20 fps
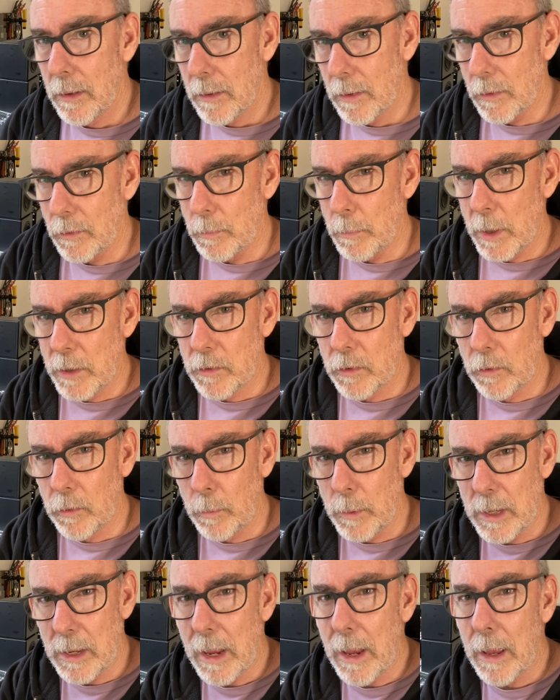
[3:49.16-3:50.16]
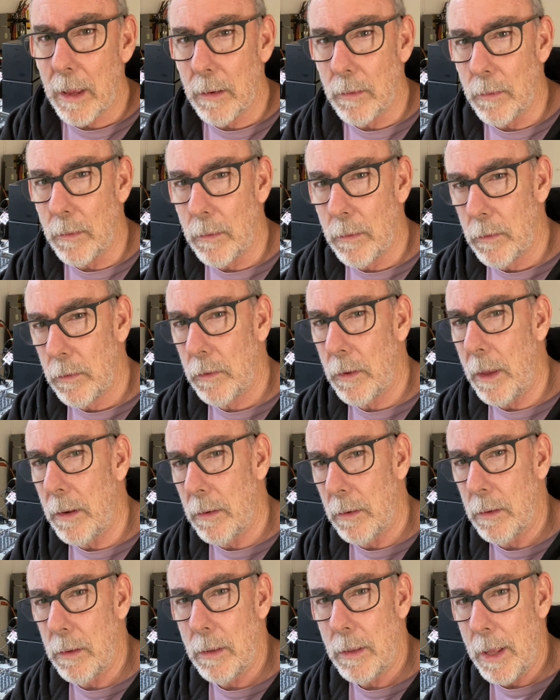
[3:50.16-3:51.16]
as much as we can
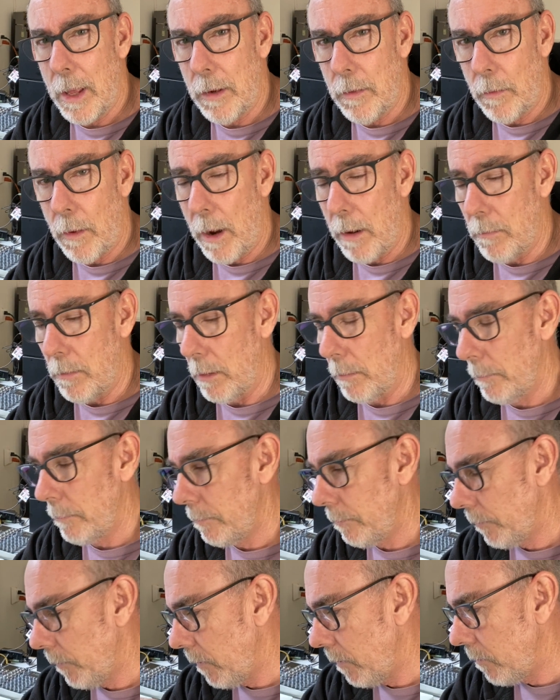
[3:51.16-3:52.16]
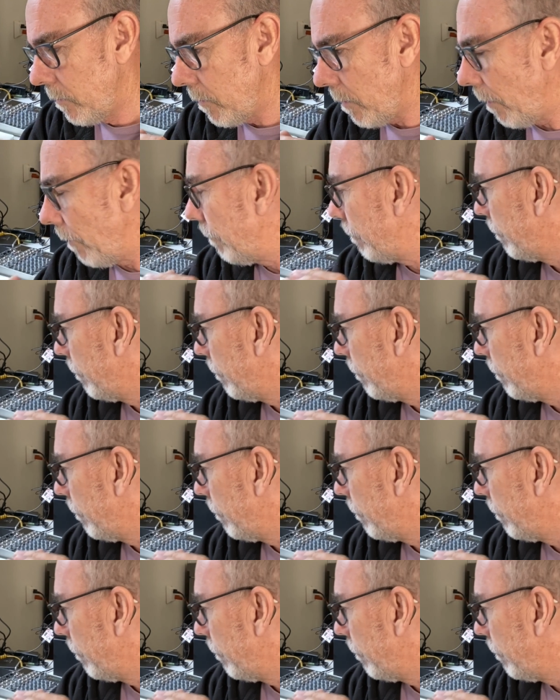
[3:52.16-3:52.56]
centered in that driver. So